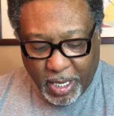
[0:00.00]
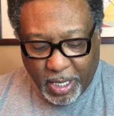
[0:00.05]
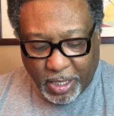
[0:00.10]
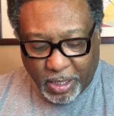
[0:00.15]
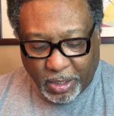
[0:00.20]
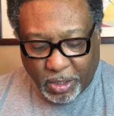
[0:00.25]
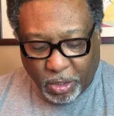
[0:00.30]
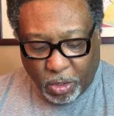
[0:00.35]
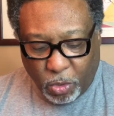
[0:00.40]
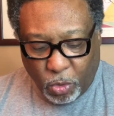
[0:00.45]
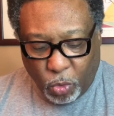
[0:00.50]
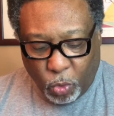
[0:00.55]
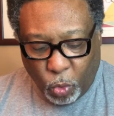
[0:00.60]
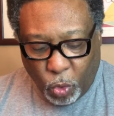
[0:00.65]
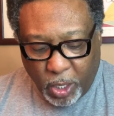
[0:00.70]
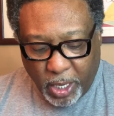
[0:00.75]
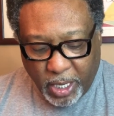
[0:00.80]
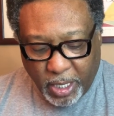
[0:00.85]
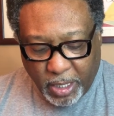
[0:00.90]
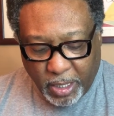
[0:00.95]
So
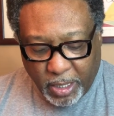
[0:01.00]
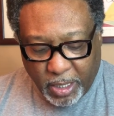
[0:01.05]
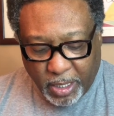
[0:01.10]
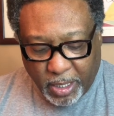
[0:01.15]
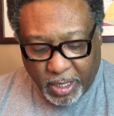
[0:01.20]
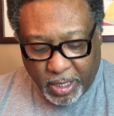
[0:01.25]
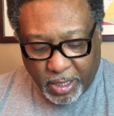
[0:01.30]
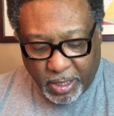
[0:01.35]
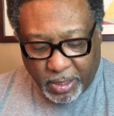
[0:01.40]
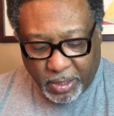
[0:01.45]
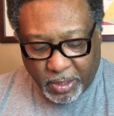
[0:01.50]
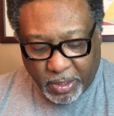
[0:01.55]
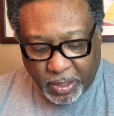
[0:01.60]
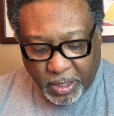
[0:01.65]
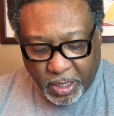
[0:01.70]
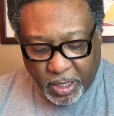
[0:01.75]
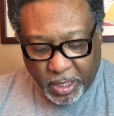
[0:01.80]
what does